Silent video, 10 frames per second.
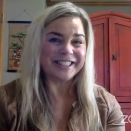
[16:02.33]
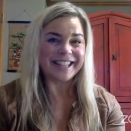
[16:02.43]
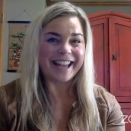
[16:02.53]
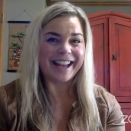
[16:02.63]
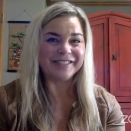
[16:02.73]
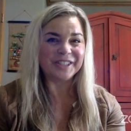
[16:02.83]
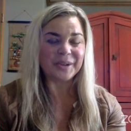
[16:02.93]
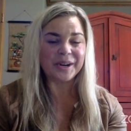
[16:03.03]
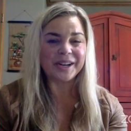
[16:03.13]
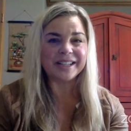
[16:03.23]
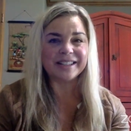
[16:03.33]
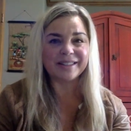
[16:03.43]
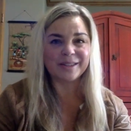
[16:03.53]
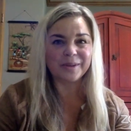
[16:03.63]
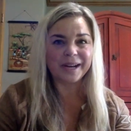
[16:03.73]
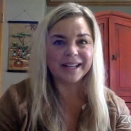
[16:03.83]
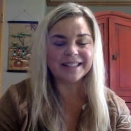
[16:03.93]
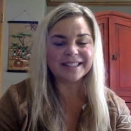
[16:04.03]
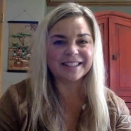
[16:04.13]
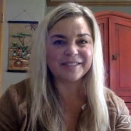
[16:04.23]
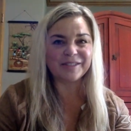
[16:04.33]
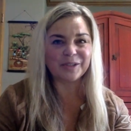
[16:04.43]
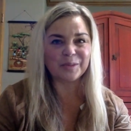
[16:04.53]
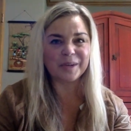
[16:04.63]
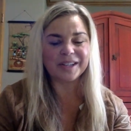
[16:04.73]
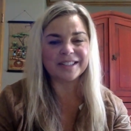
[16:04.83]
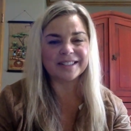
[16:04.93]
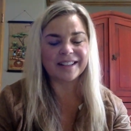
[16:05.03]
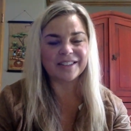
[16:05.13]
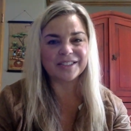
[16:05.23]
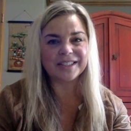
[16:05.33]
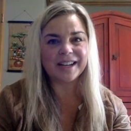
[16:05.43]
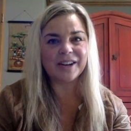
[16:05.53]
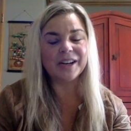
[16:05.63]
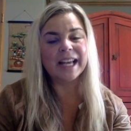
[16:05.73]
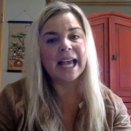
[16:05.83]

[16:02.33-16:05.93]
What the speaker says: have joined the ranks of third-party sellers now.